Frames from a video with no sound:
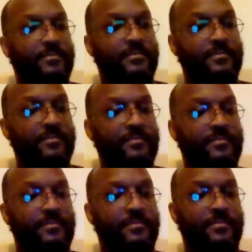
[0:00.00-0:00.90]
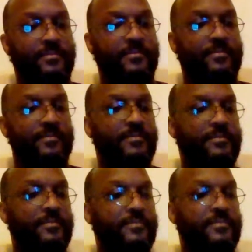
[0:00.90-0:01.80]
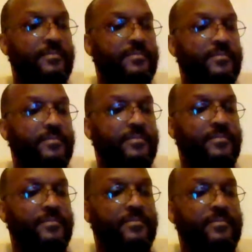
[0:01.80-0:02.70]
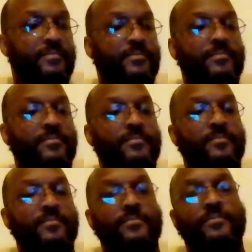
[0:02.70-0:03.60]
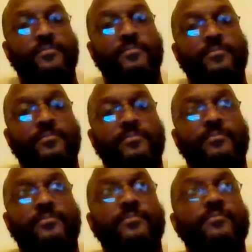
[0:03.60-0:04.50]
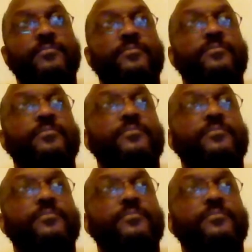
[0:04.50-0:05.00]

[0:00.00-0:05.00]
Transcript: (silent)